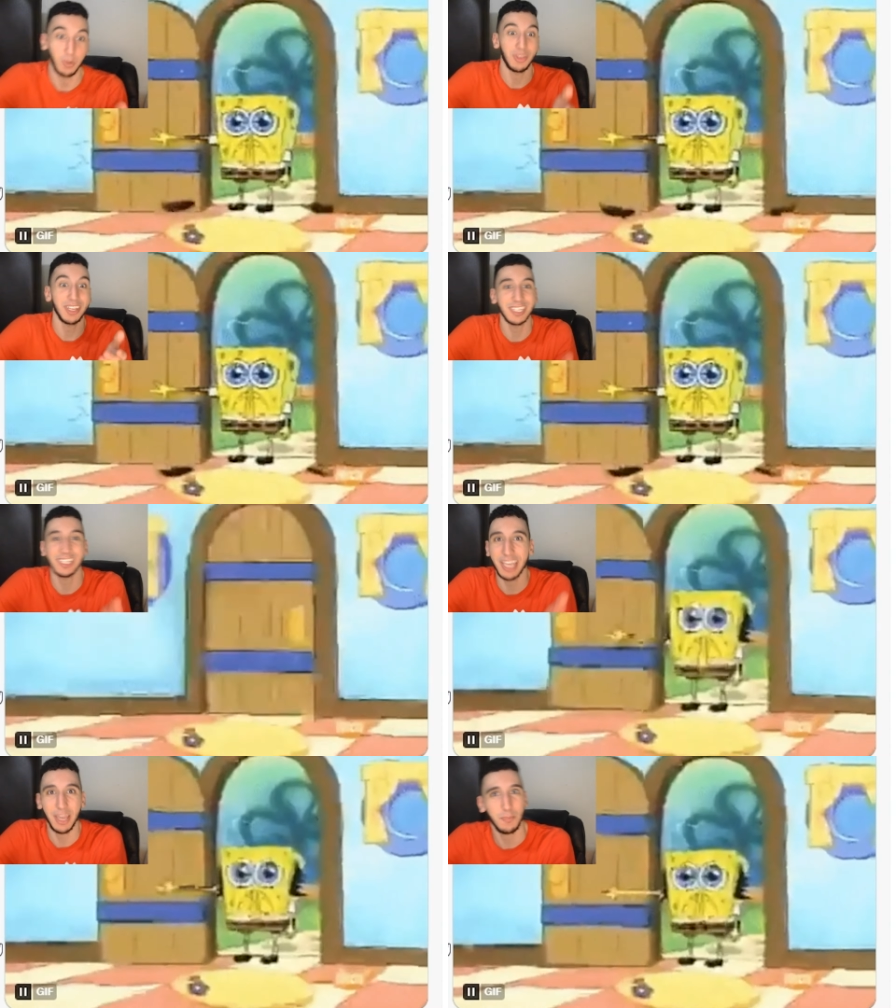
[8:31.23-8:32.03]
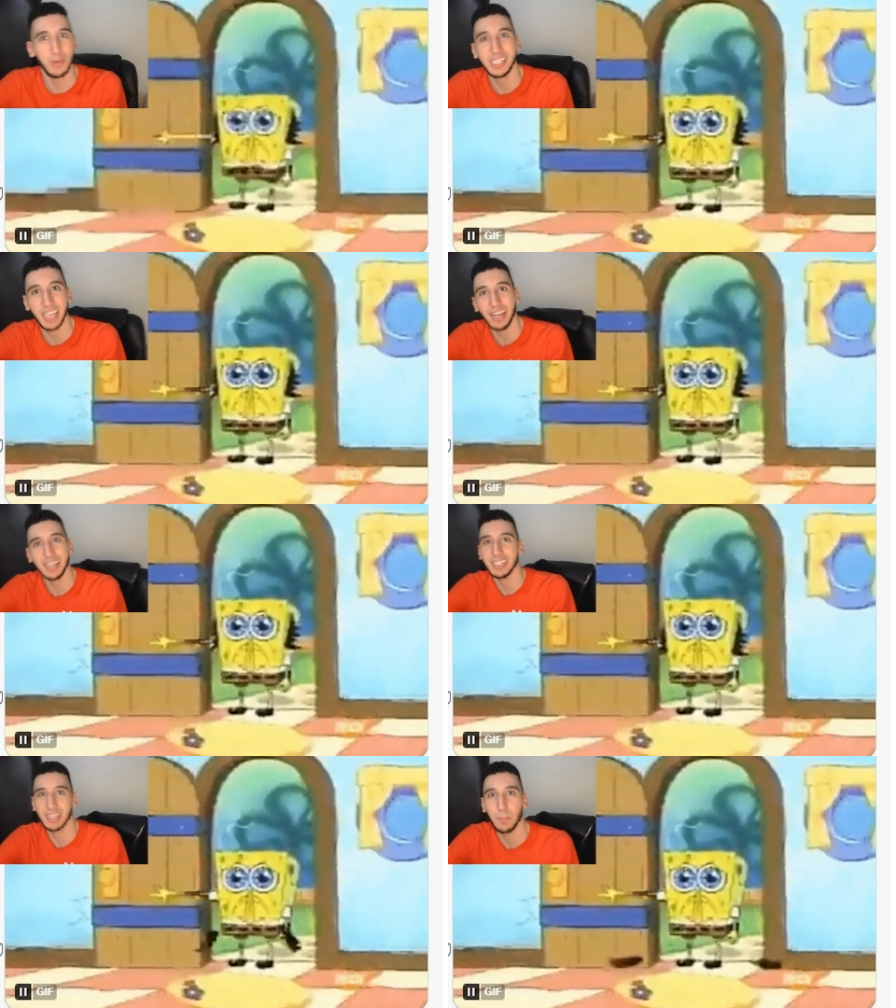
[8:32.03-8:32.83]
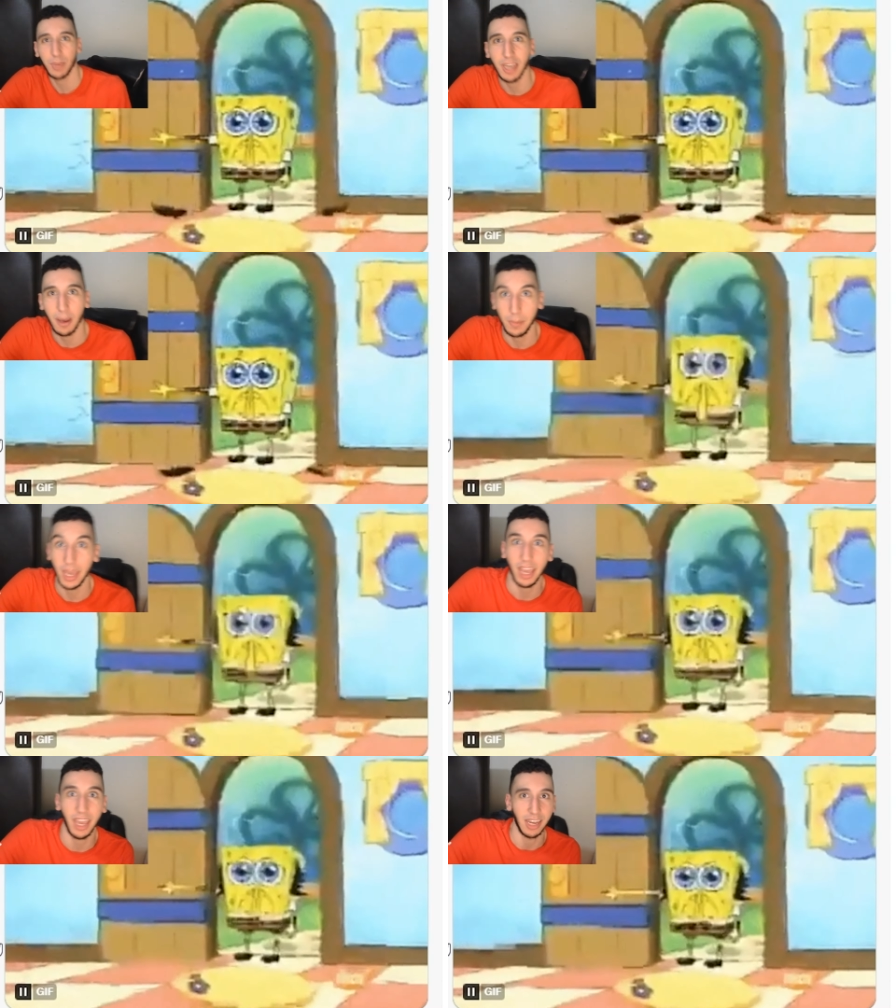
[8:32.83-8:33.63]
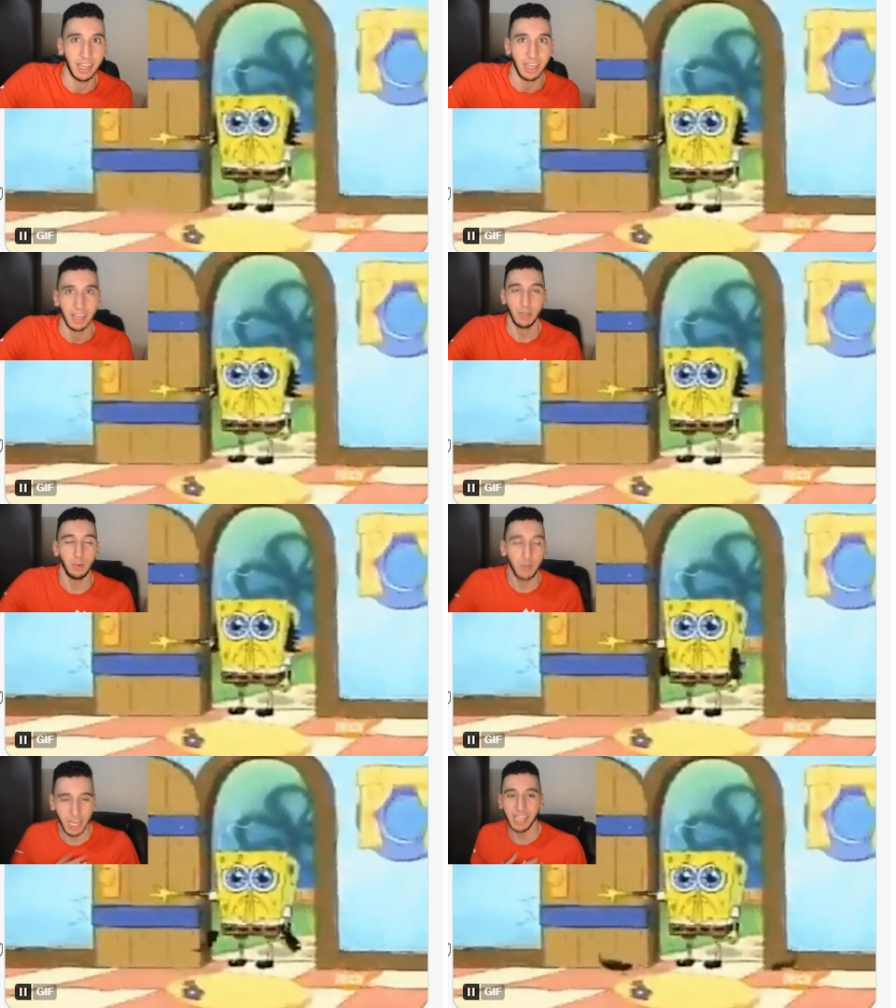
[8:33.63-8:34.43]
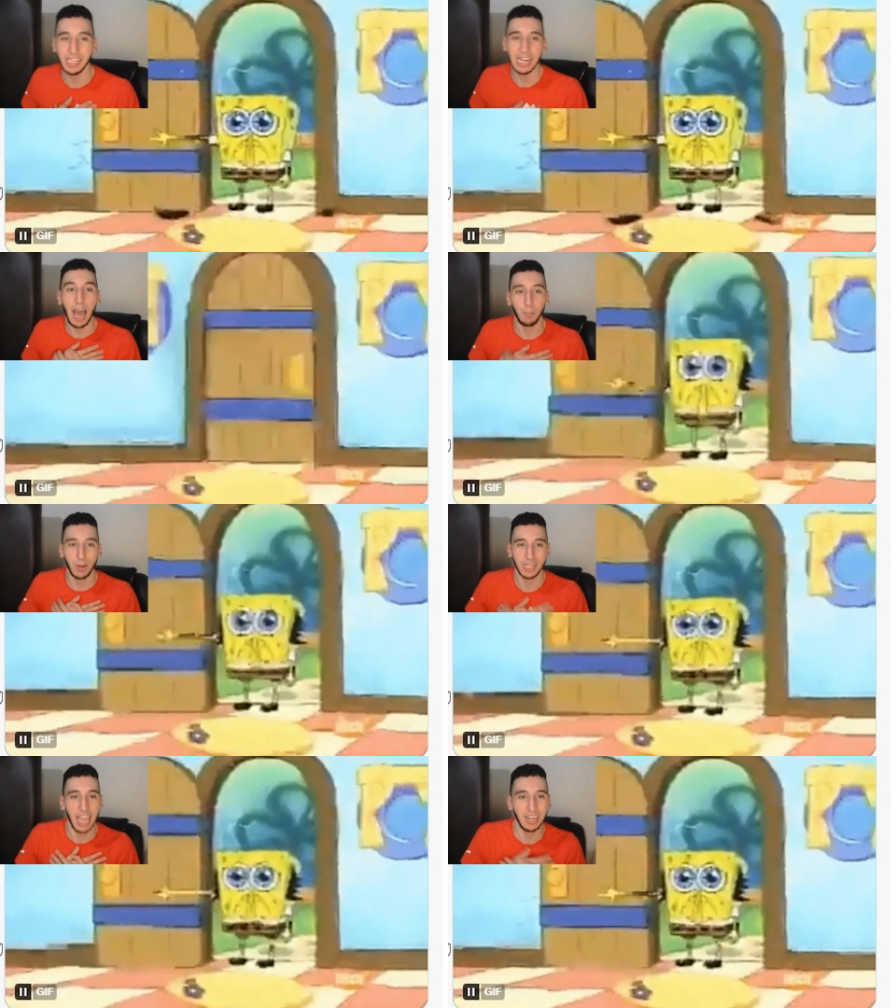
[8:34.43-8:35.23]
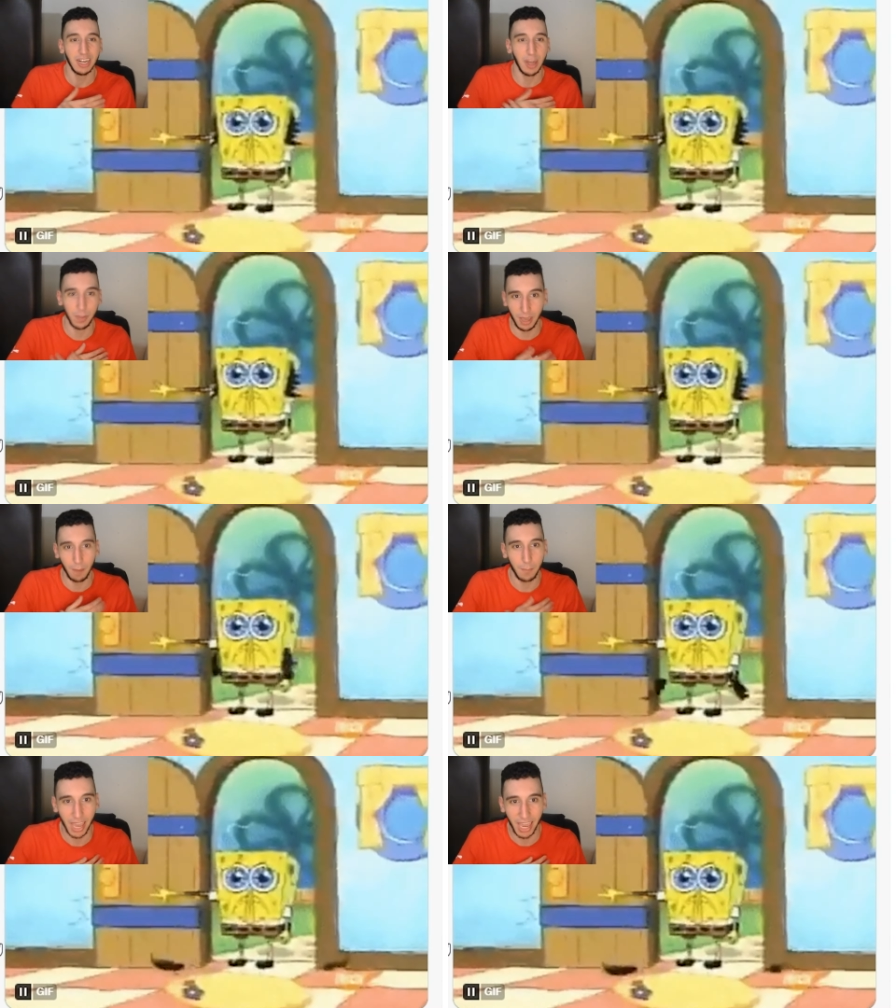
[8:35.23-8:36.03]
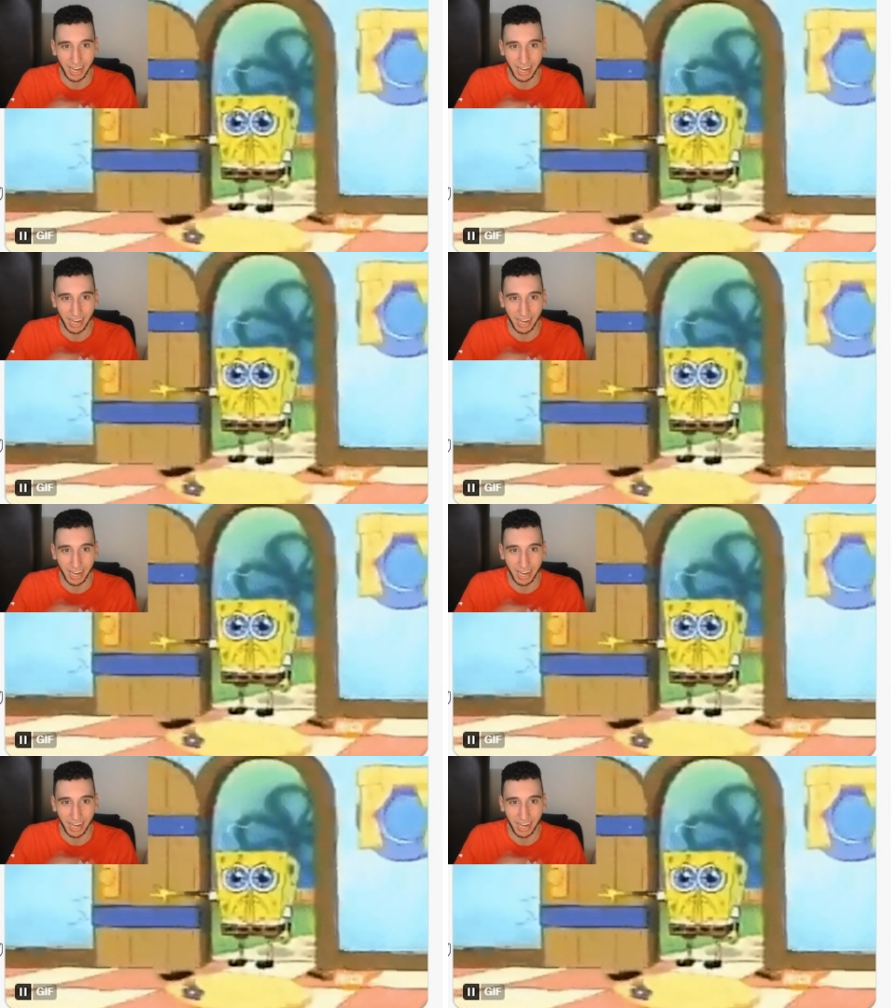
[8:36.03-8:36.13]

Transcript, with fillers: This is him pretending to be a man. You saying that I'm pretending to be a man